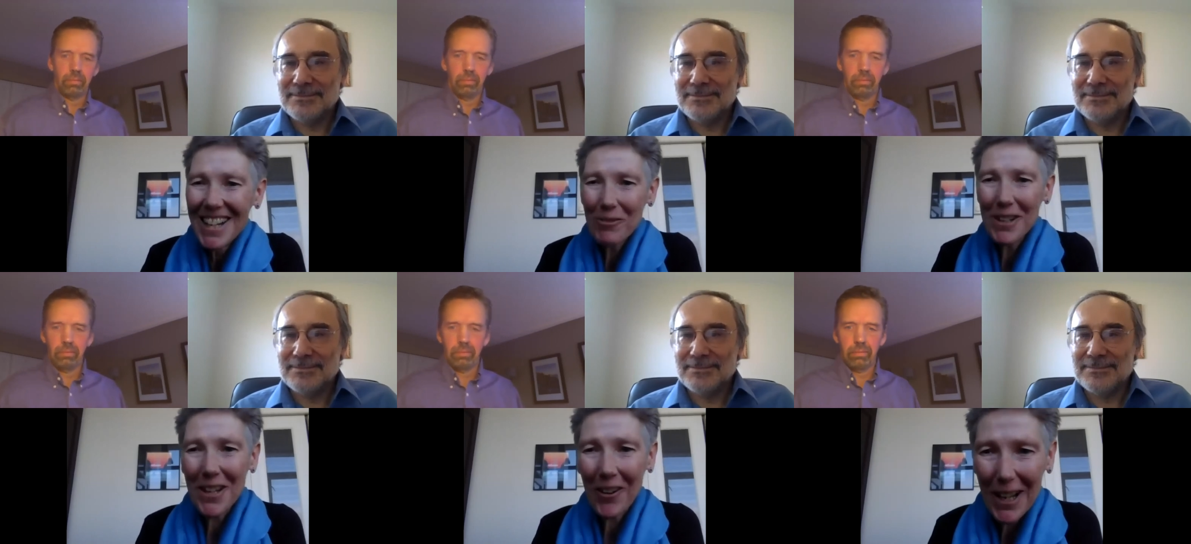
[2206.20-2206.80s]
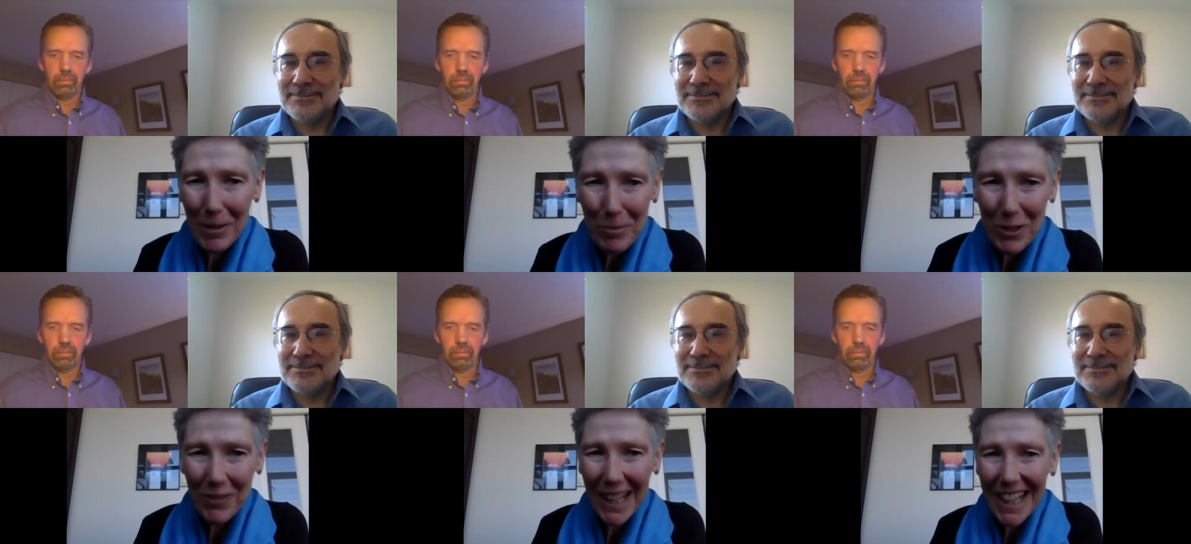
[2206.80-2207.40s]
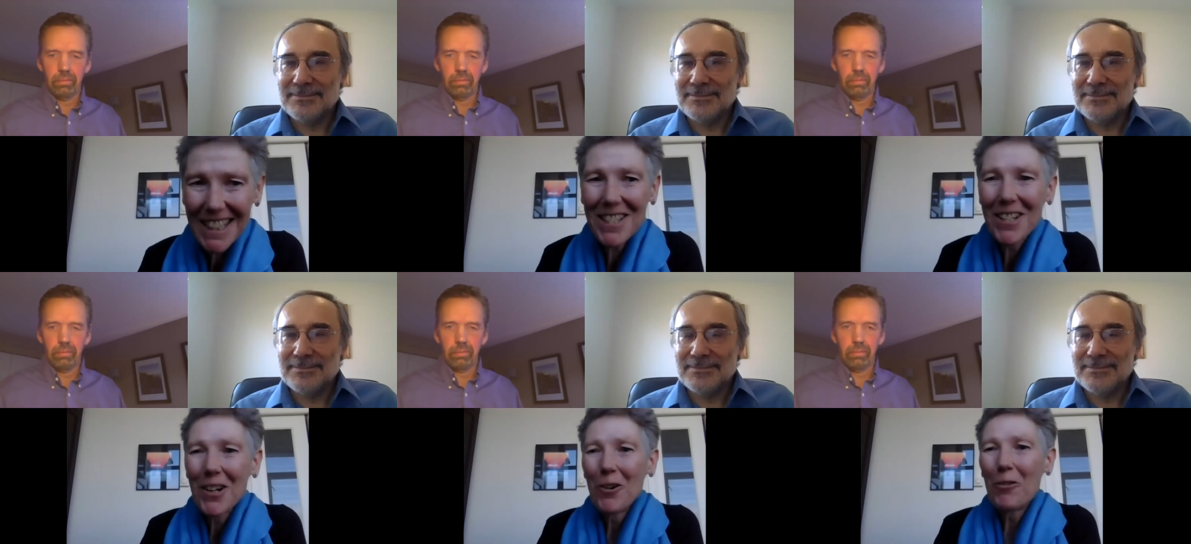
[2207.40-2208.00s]
Speaker 1: with our hips flexed,
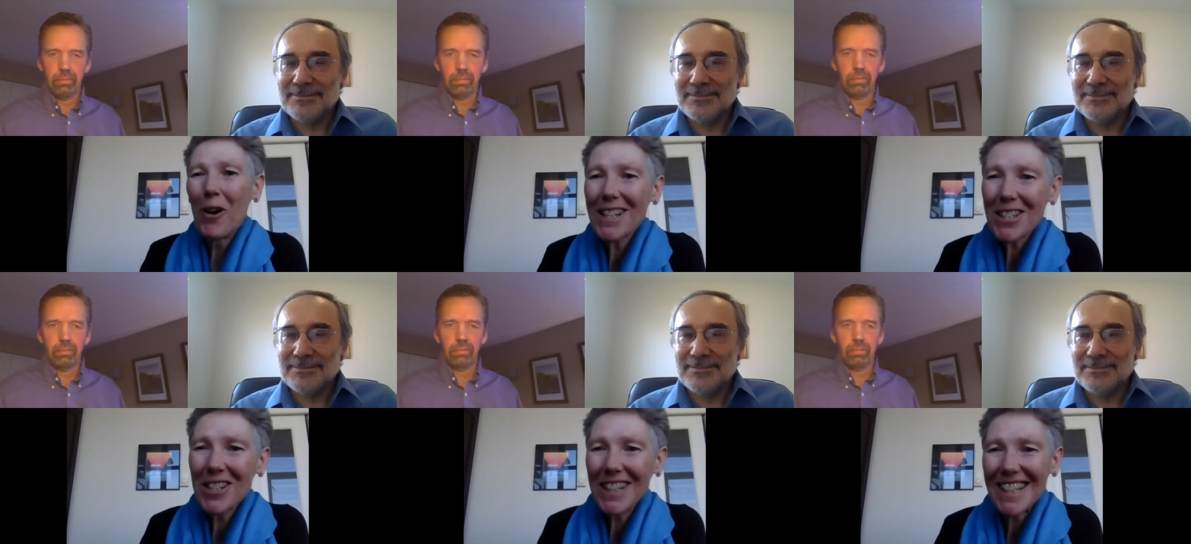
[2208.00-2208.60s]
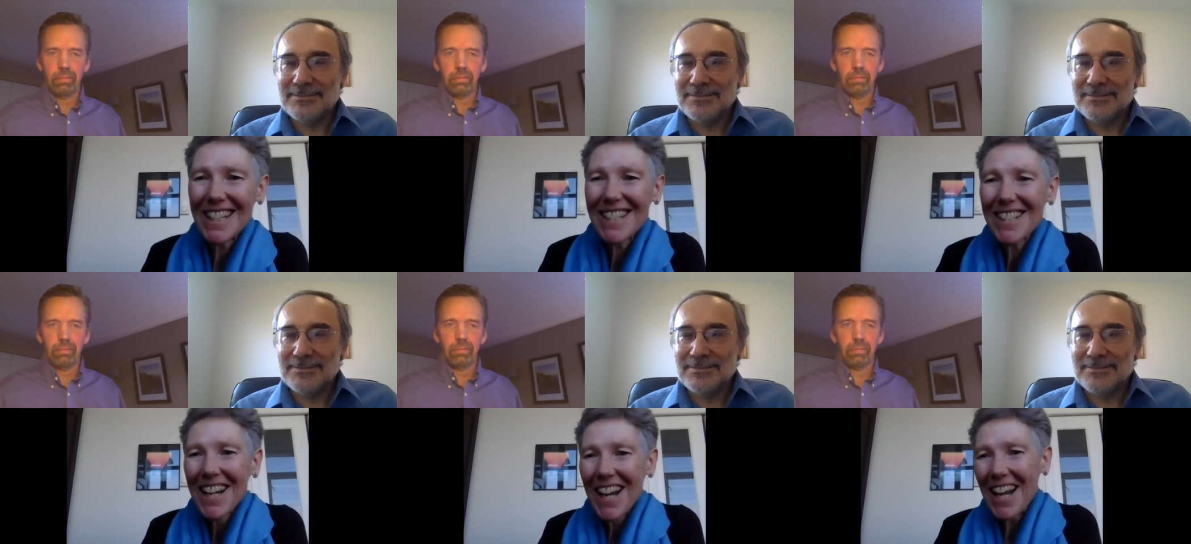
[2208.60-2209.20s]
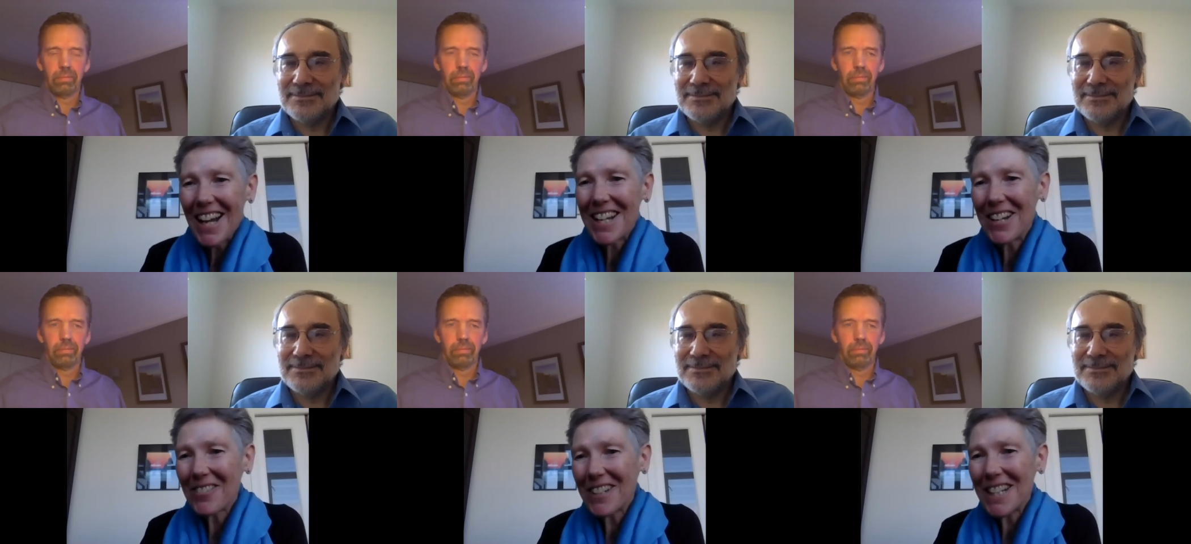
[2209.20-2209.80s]
watching this and
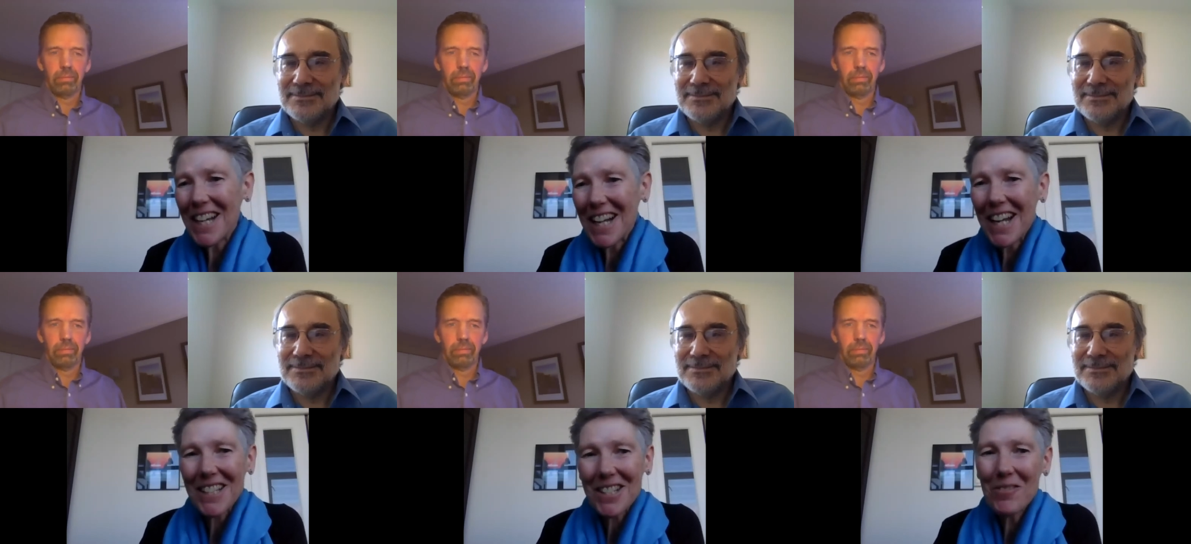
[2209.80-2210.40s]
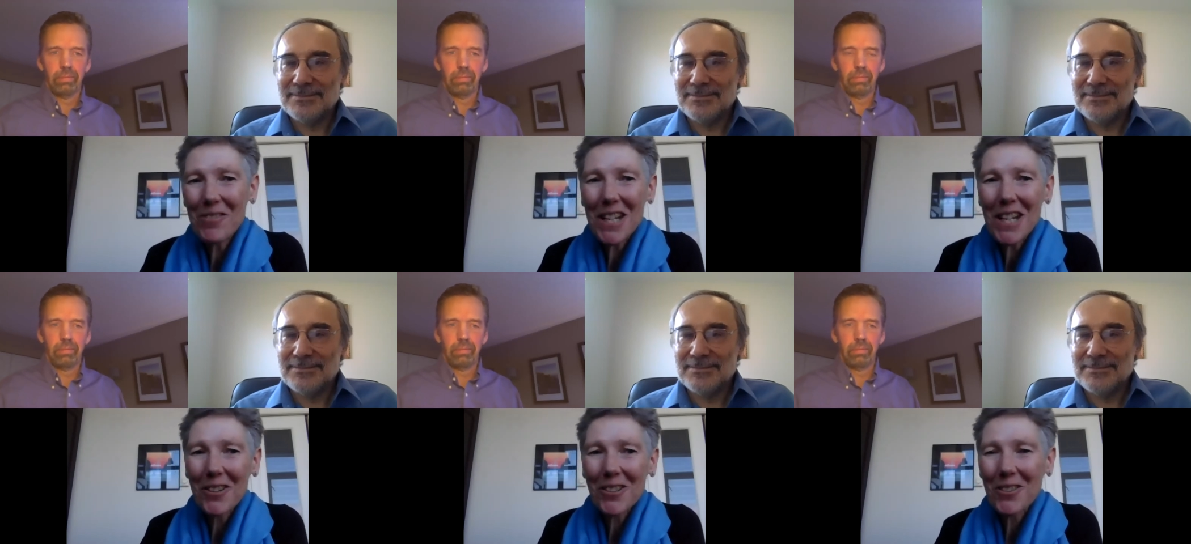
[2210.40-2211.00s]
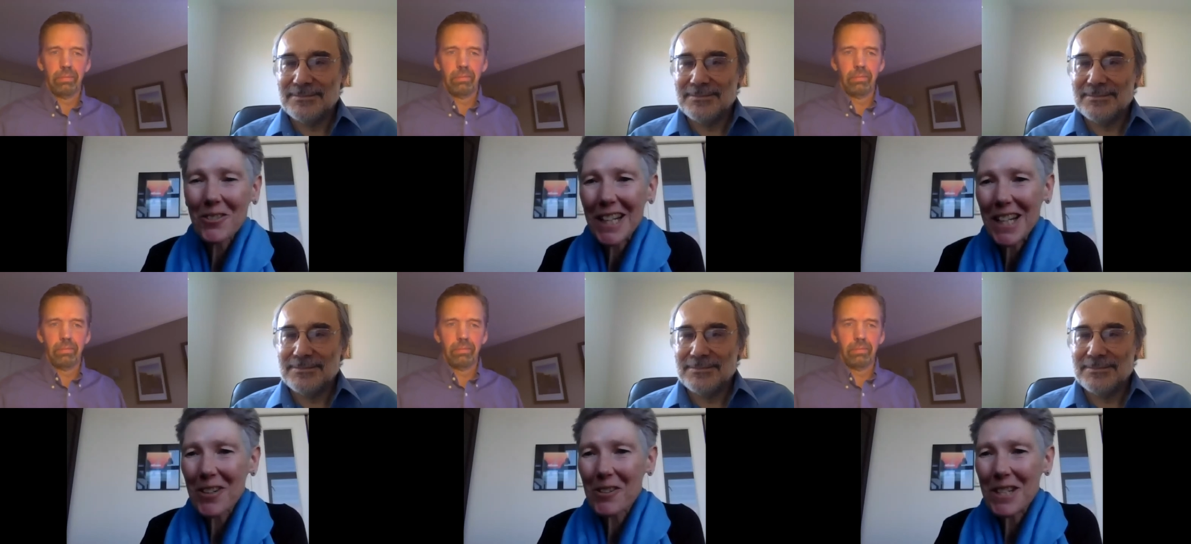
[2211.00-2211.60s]
hearing that activity also can
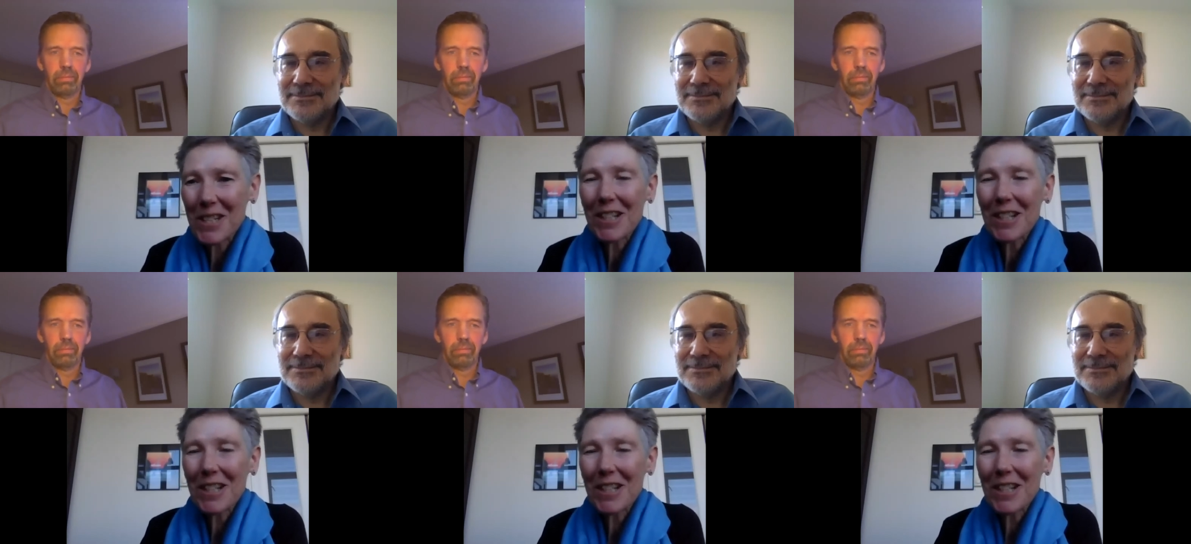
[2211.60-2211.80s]
increase.